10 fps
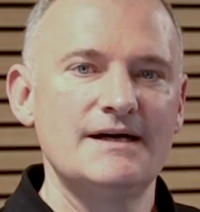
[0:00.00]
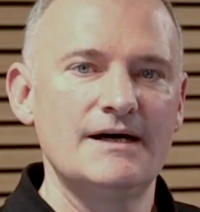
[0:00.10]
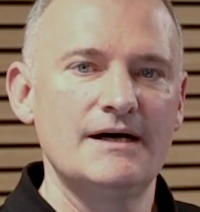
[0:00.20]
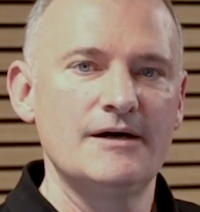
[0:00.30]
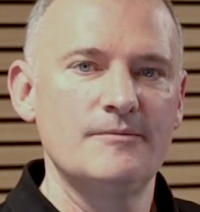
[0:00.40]

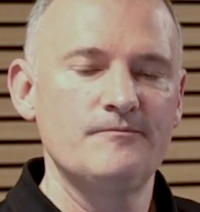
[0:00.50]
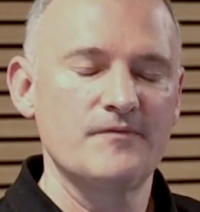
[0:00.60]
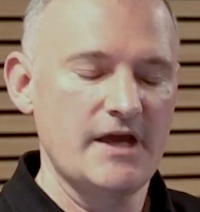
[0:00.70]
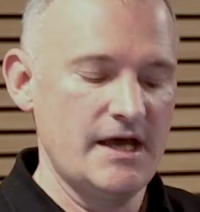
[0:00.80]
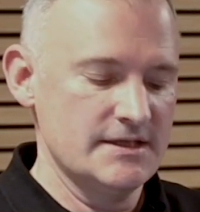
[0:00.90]

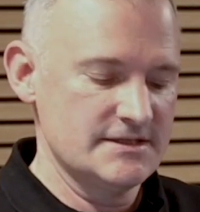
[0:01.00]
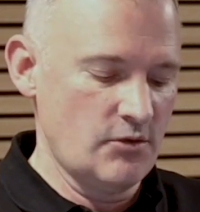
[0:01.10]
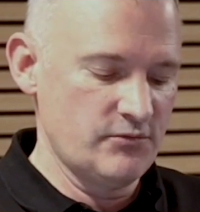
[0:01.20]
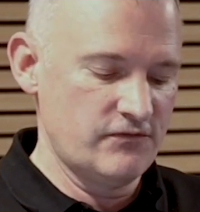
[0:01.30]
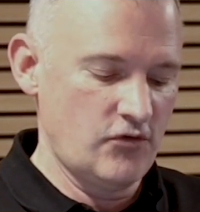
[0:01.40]
And
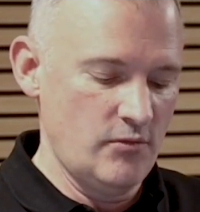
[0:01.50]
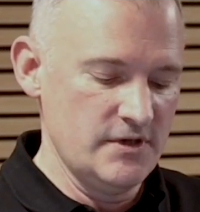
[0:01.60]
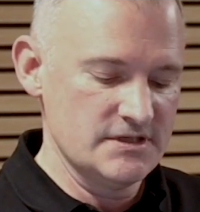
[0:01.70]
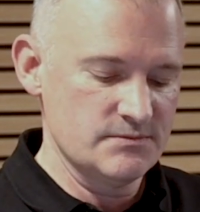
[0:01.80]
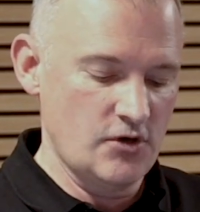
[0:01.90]
sound
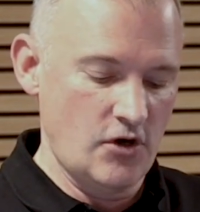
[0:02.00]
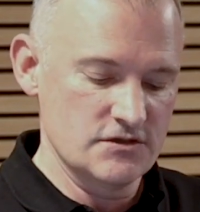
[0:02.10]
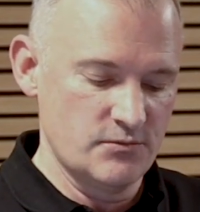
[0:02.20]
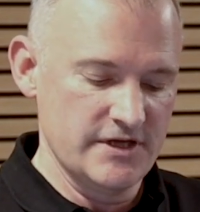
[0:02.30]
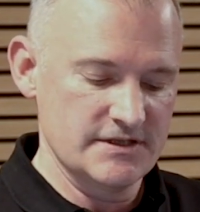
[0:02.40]
performance
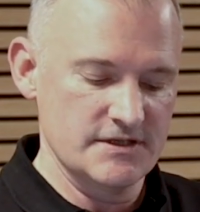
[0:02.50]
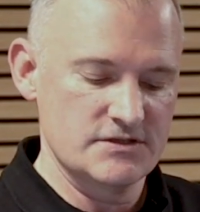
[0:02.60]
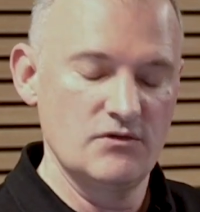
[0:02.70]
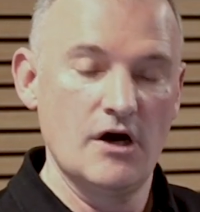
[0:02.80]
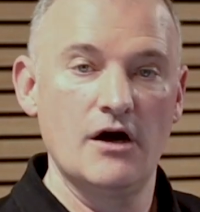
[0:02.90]
also brings us
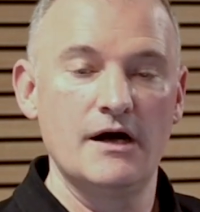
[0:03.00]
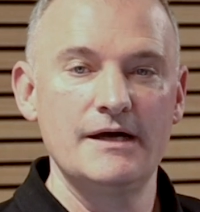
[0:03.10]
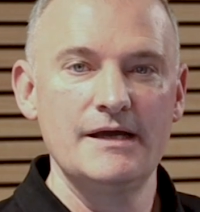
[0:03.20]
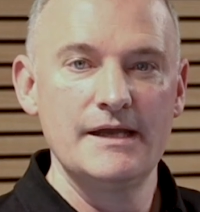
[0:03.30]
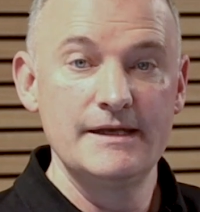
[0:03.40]
to our
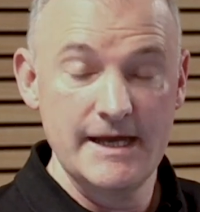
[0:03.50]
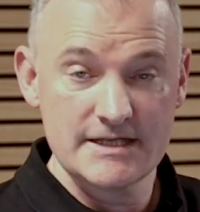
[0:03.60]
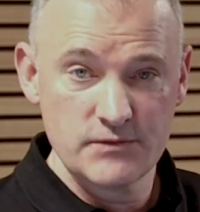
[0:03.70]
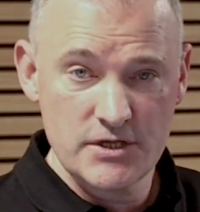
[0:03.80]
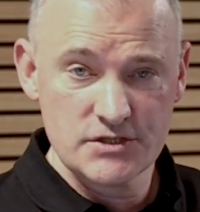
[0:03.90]

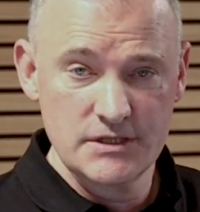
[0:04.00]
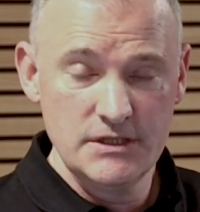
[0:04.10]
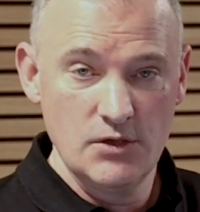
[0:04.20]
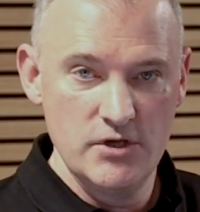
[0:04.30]
next question,